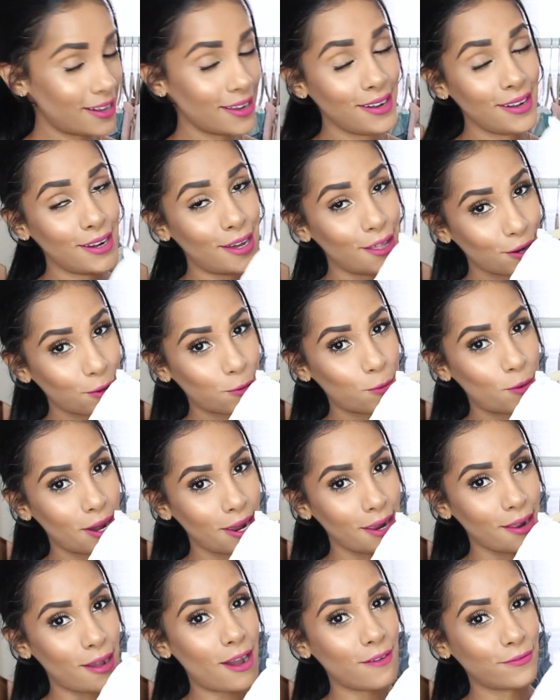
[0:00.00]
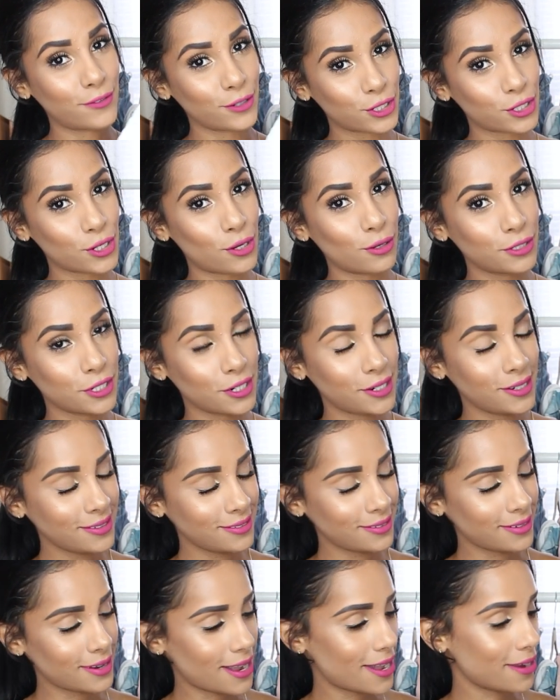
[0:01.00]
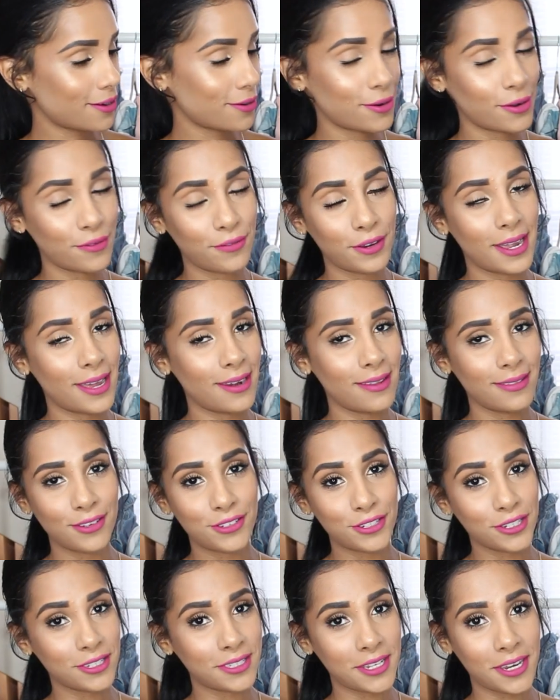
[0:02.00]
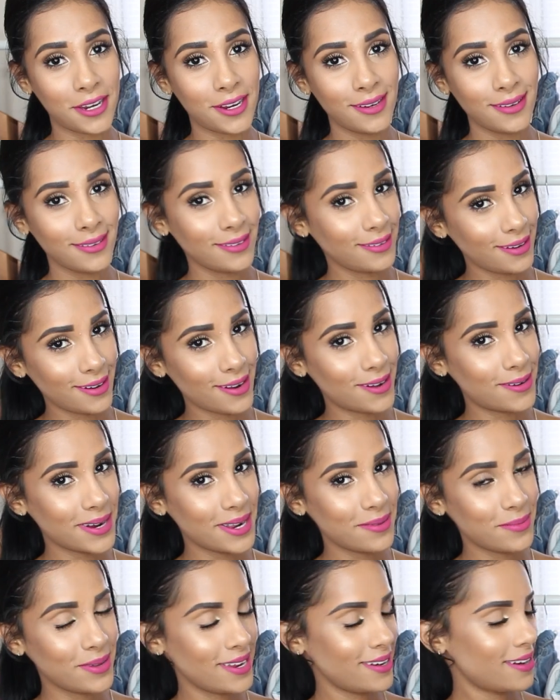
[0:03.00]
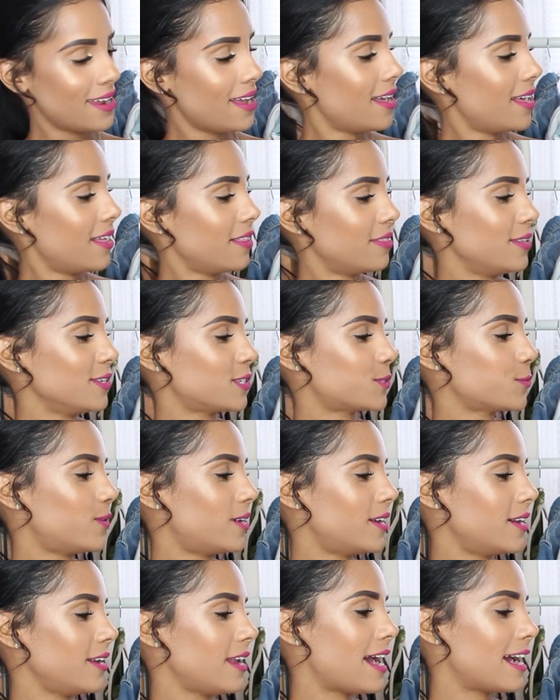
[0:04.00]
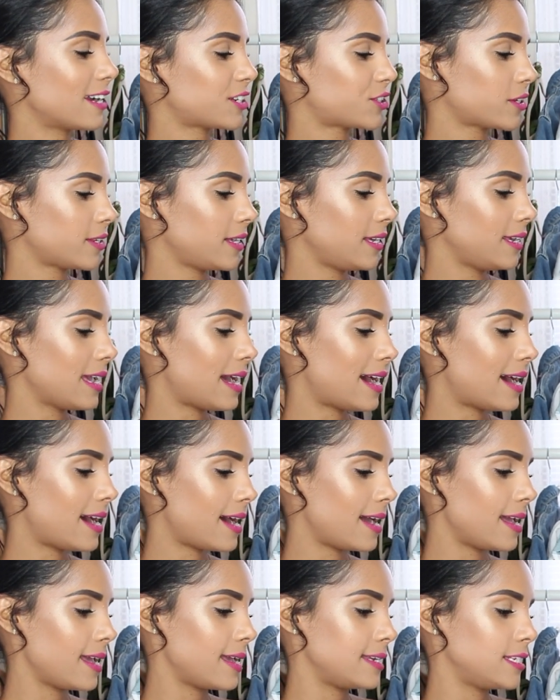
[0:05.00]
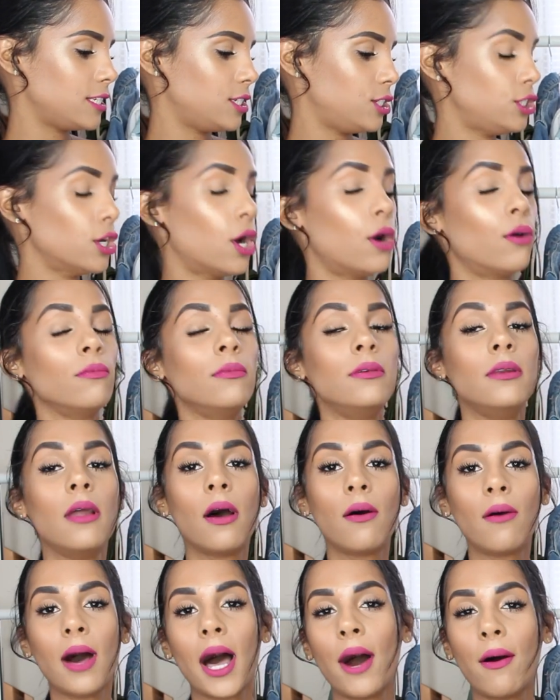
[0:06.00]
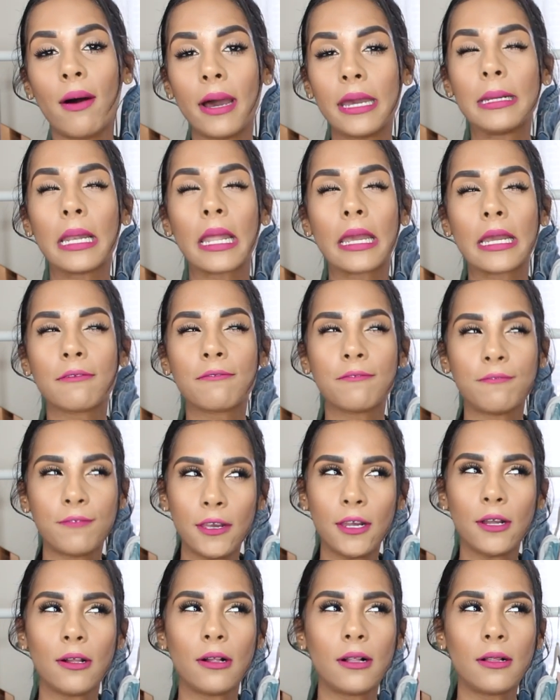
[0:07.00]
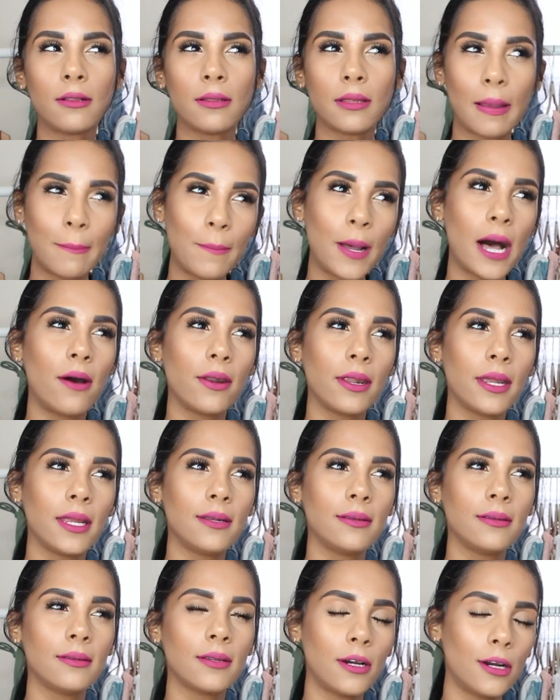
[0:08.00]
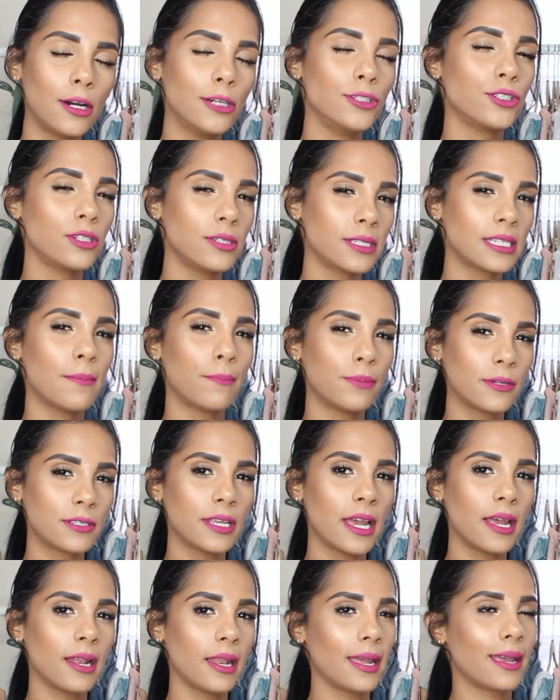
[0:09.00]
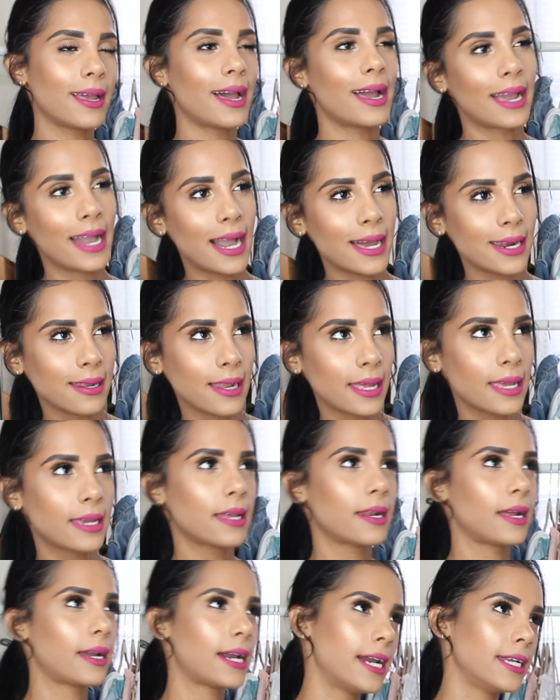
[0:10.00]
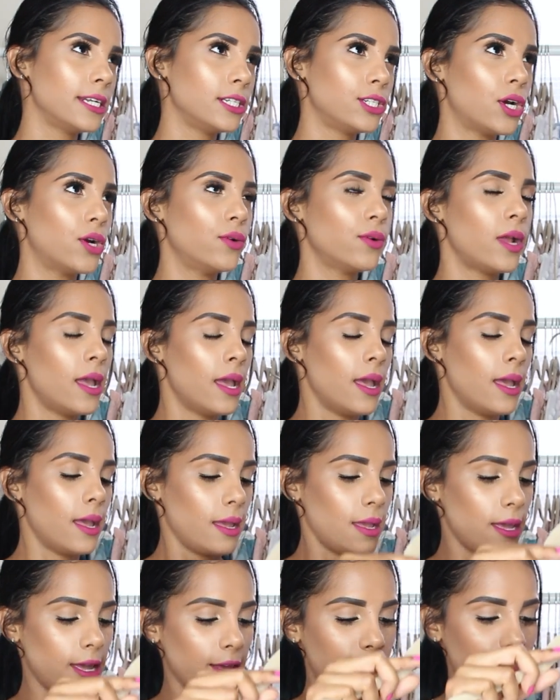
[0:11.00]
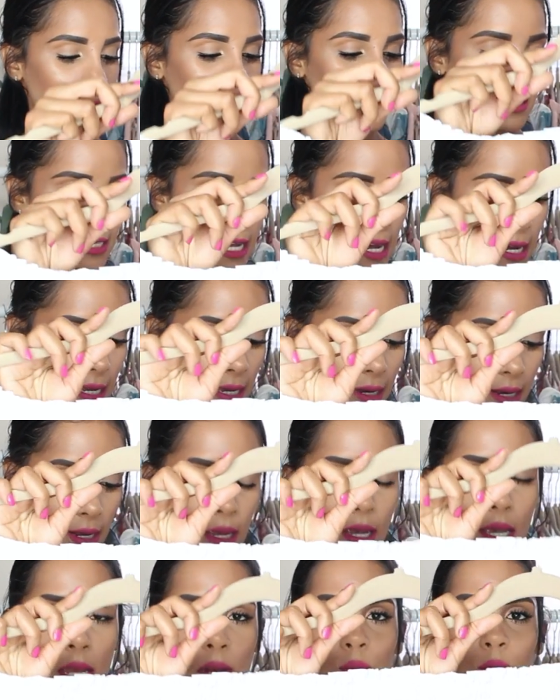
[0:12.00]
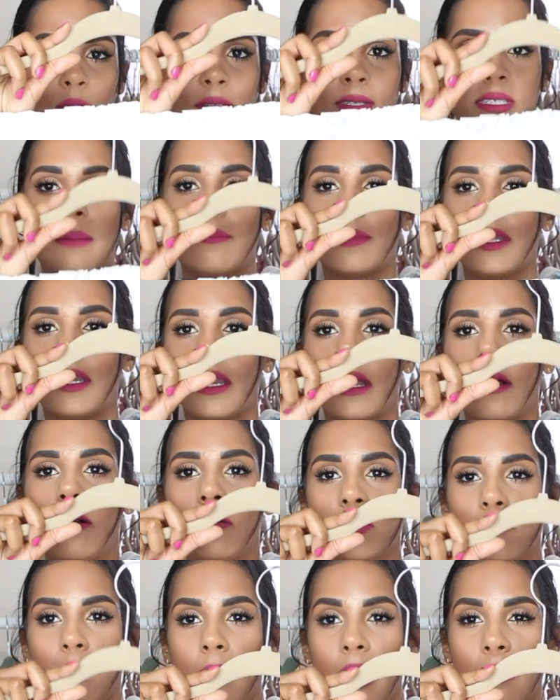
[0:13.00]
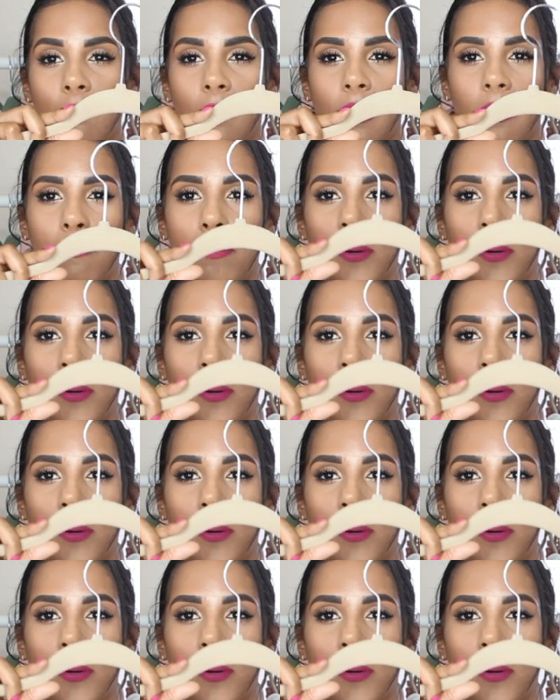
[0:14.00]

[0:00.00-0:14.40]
another white off the shoulder I don't know if you're getting the gist here you know what I mean this one actually I don't know how I like feel about it 110% like I kind of like it I kind of don't if I tuck it in with something else, maybe,